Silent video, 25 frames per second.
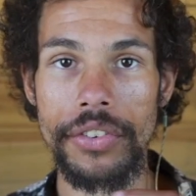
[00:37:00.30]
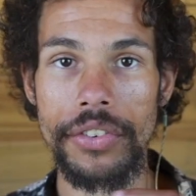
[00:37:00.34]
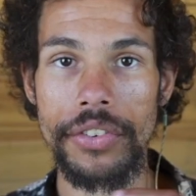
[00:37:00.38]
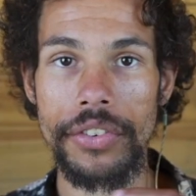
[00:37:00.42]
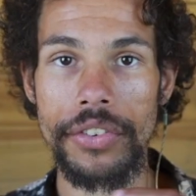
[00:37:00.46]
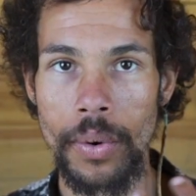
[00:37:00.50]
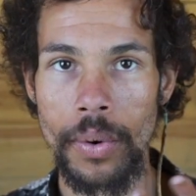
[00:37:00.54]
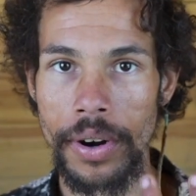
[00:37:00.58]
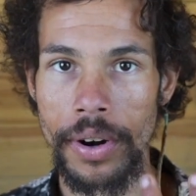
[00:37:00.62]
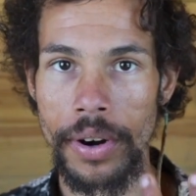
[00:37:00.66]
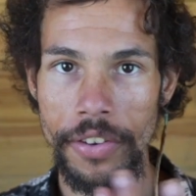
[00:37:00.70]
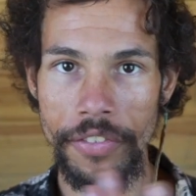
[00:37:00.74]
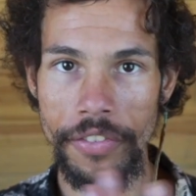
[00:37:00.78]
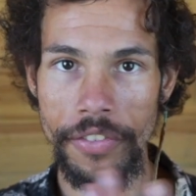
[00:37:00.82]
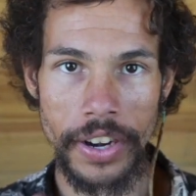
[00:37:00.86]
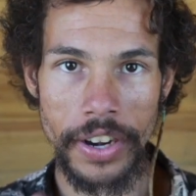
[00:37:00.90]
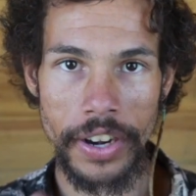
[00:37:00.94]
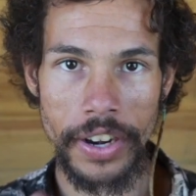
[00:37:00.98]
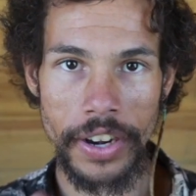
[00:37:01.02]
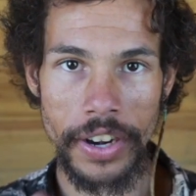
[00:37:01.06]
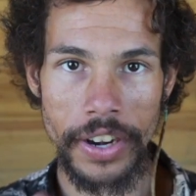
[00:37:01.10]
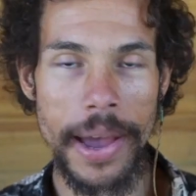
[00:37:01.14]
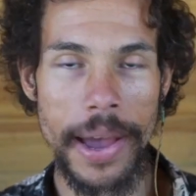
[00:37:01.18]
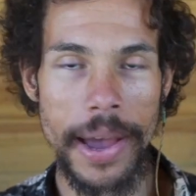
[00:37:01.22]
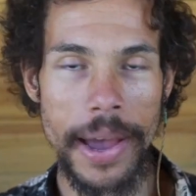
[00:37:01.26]
or a very
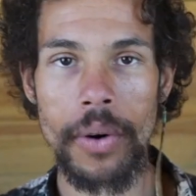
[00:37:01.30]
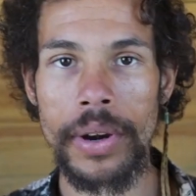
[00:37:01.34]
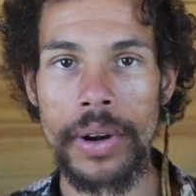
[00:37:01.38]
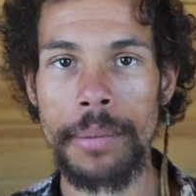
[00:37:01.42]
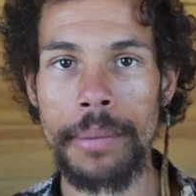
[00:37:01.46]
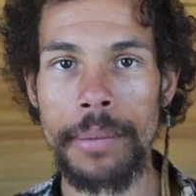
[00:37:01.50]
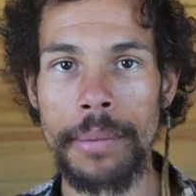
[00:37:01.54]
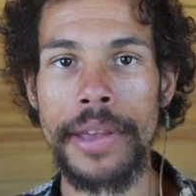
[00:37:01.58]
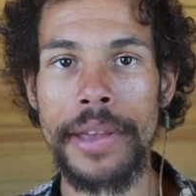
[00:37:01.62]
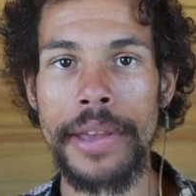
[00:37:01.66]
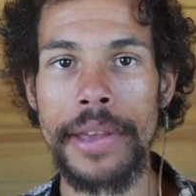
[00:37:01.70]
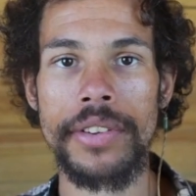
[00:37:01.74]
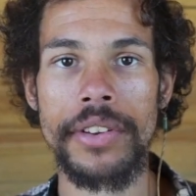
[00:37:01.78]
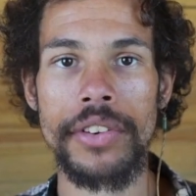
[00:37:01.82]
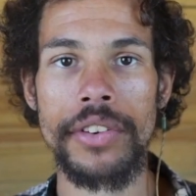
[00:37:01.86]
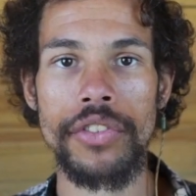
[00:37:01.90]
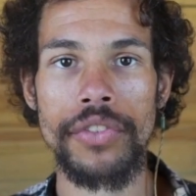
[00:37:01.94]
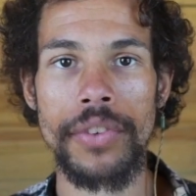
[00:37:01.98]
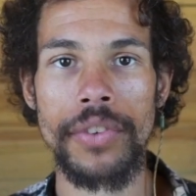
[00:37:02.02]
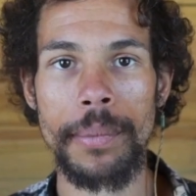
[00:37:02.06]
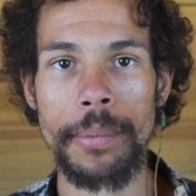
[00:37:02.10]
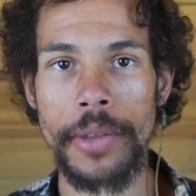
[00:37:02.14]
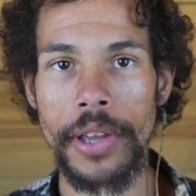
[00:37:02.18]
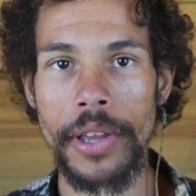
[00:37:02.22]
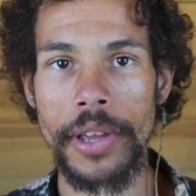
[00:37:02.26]
empowering message
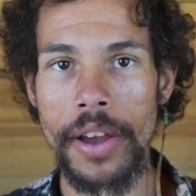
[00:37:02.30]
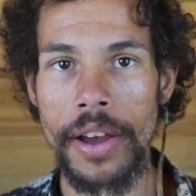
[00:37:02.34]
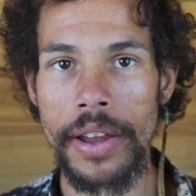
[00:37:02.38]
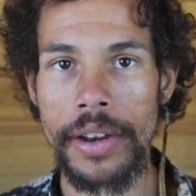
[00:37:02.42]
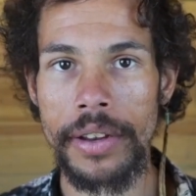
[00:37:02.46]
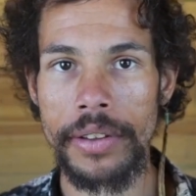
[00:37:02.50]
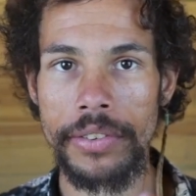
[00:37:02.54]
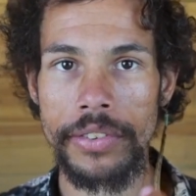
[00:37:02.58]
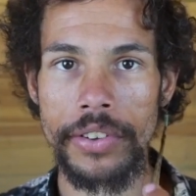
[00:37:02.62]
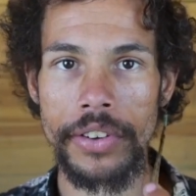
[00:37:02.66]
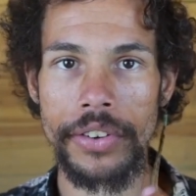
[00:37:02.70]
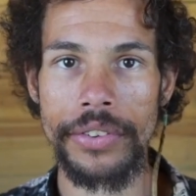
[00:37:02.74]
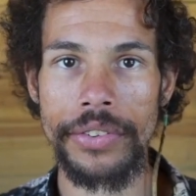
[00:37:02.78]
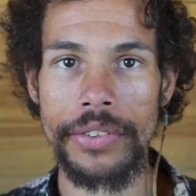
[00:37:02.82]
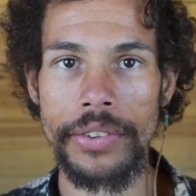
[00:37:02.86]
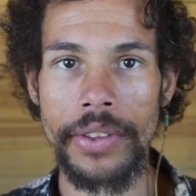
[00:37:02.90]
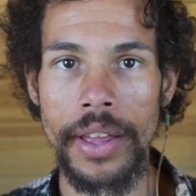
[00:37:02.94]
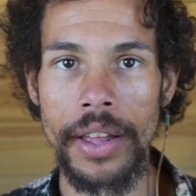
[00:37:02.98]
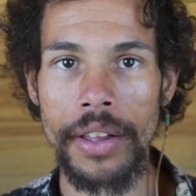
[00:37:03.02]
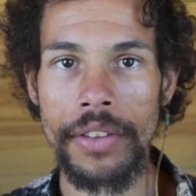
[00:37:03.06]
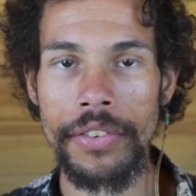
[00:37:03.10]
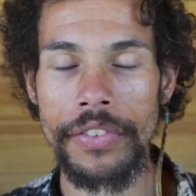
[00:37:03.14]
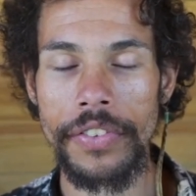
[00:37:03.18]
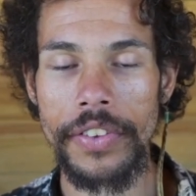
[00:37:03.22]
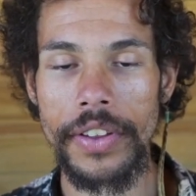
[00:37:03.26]
from the goddess
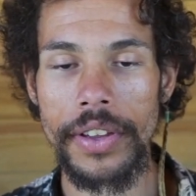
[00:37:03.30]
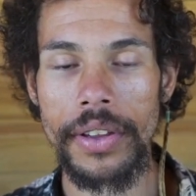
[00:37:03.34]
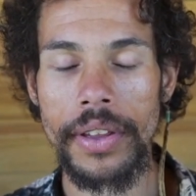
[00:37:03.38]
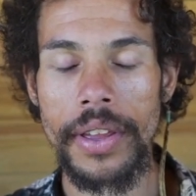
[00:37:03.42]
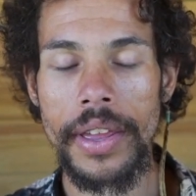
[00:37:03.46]
herself.